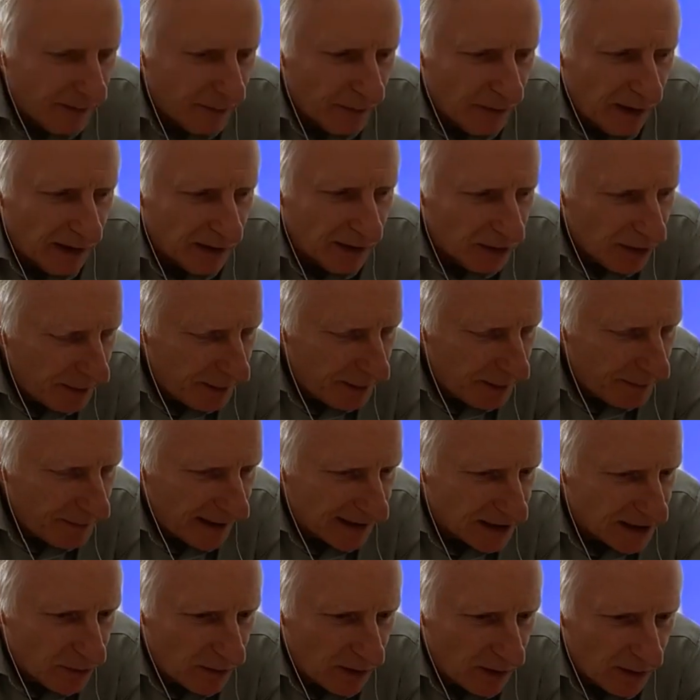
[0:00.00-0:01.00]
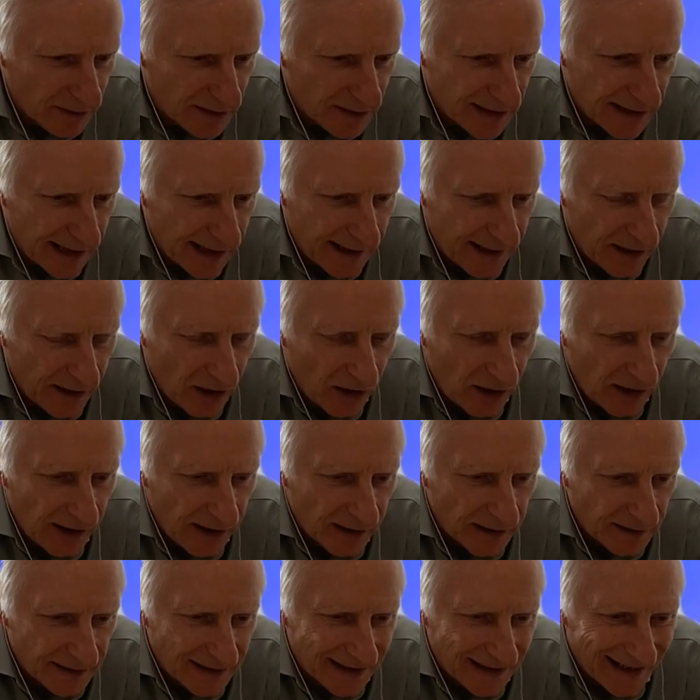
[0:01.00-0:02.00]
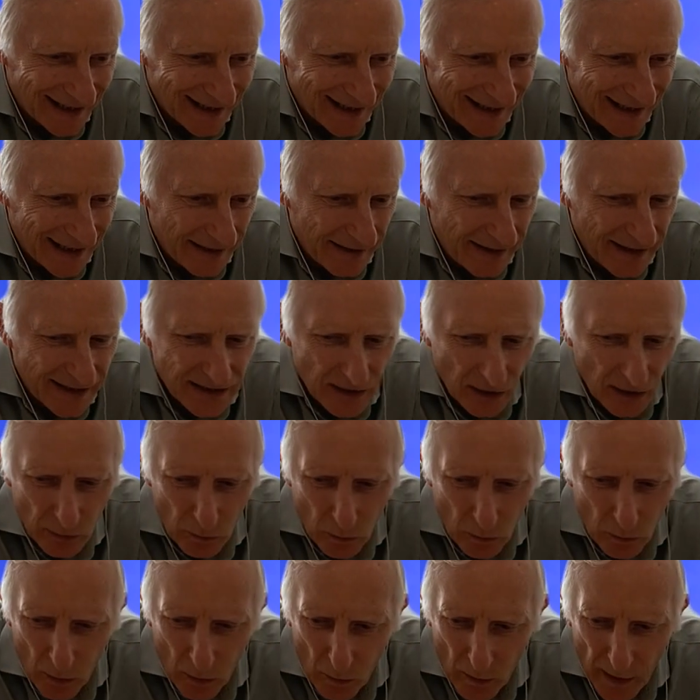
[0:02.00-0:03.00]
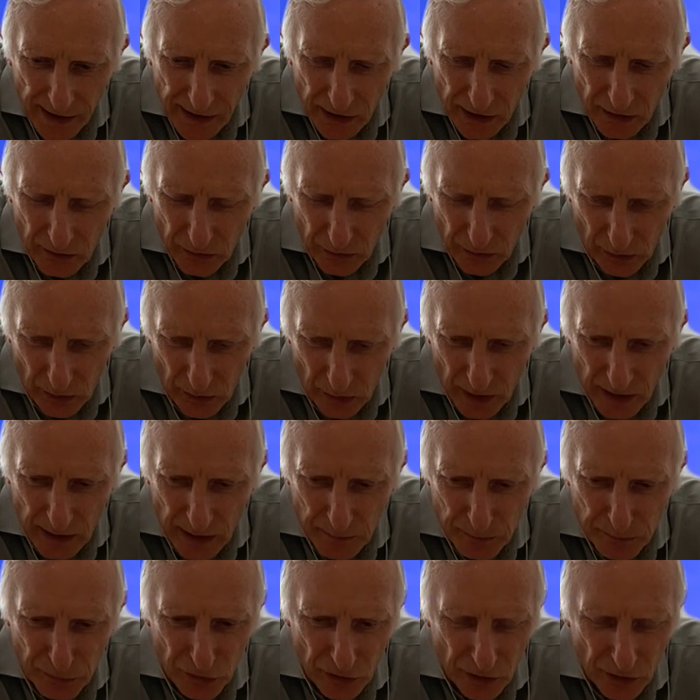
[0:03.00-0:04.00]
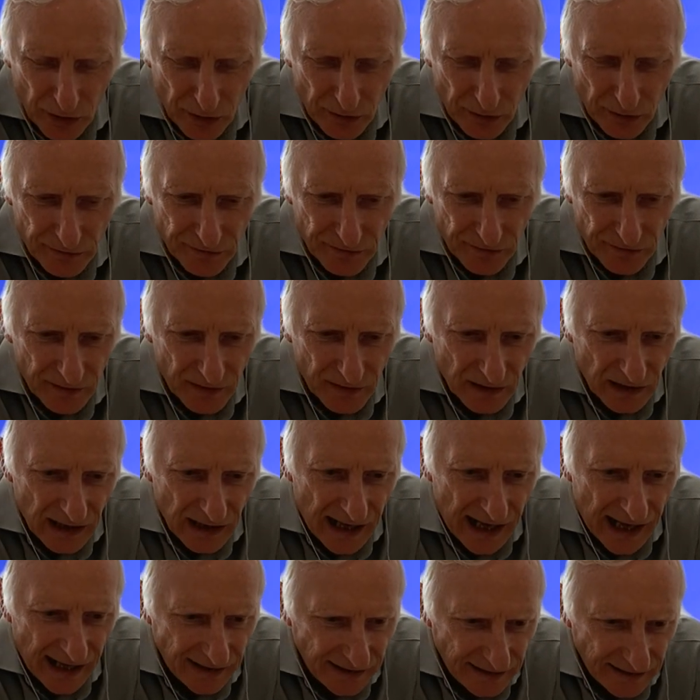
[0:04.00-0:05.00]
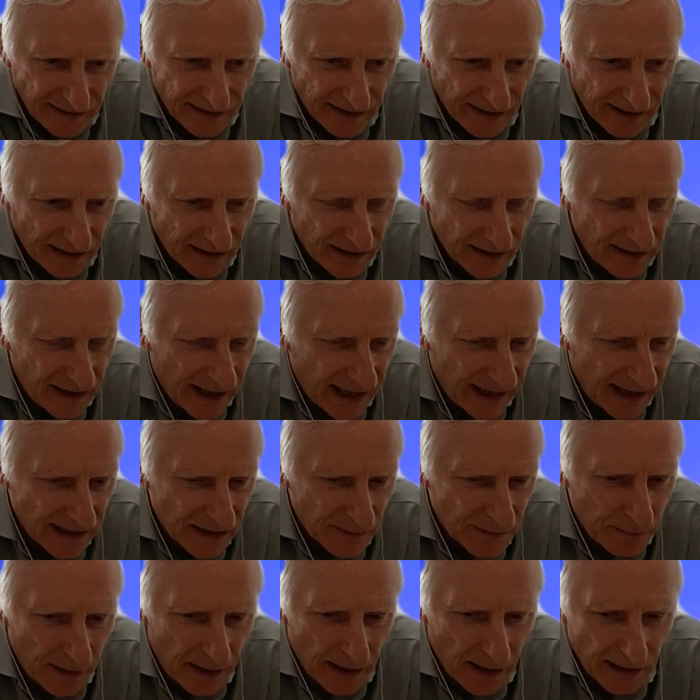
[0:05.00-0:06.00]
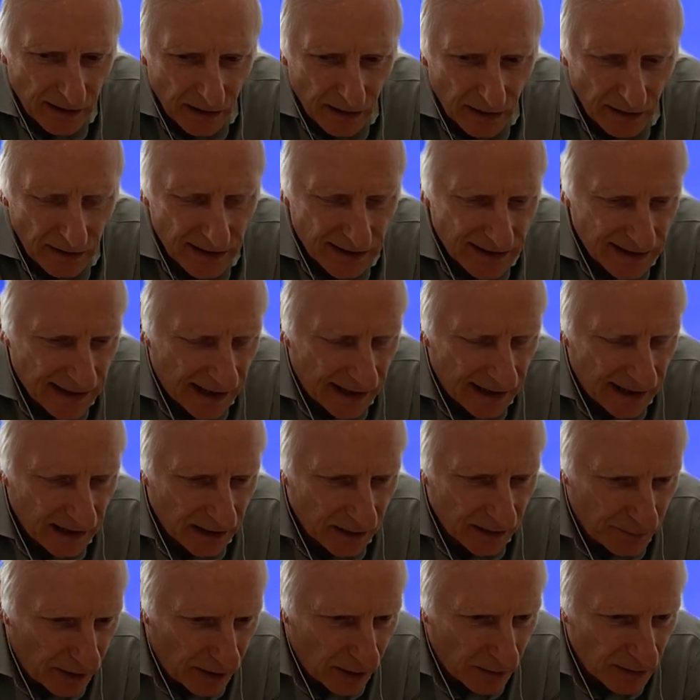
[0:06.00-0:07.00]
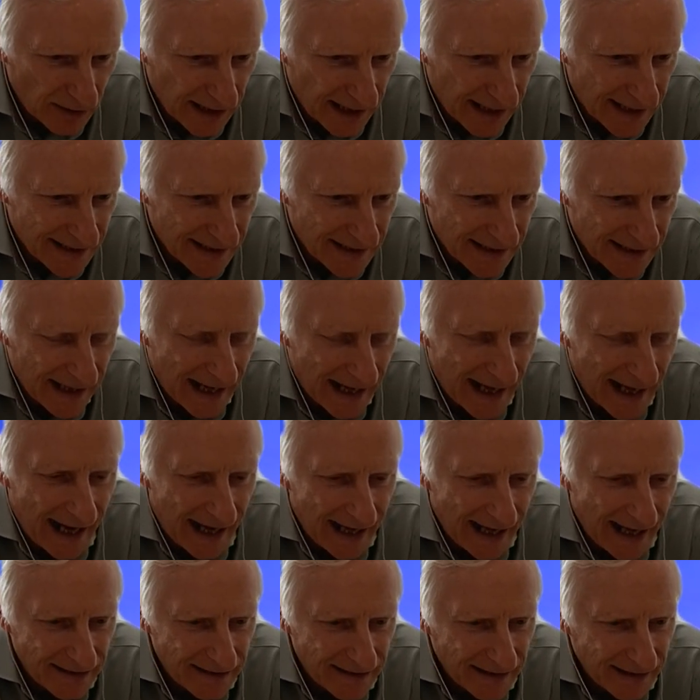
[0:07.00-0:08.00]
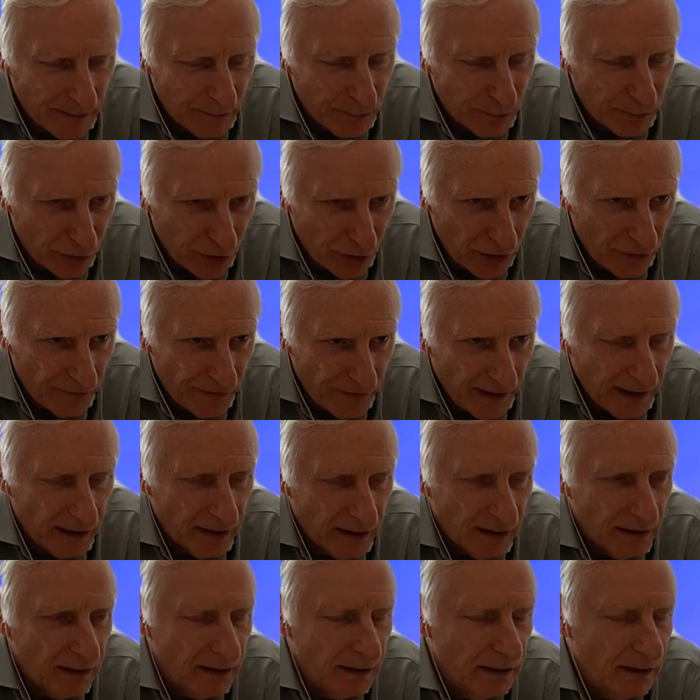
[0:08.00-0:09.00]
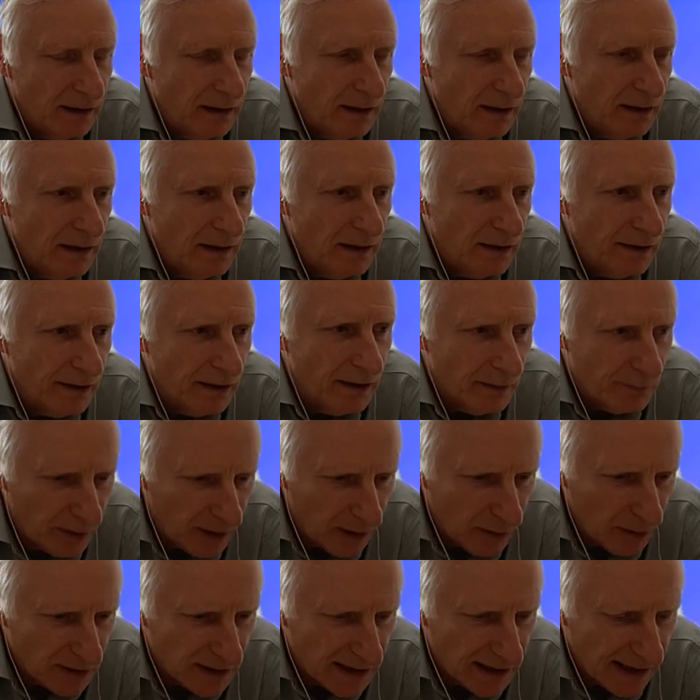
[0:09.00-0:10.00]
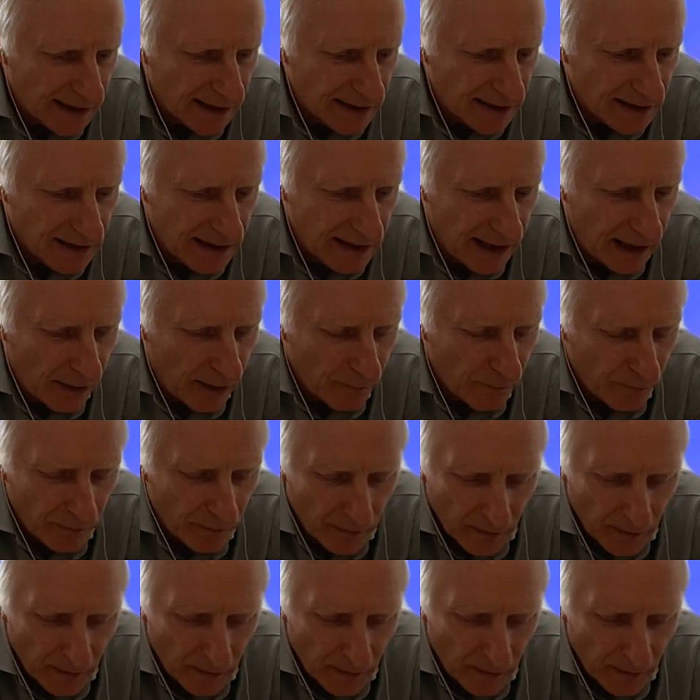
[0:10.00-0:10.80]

well coming back to what i was saying earlier there's only one way you, can improve anything and that is by understanding the process and improving the process now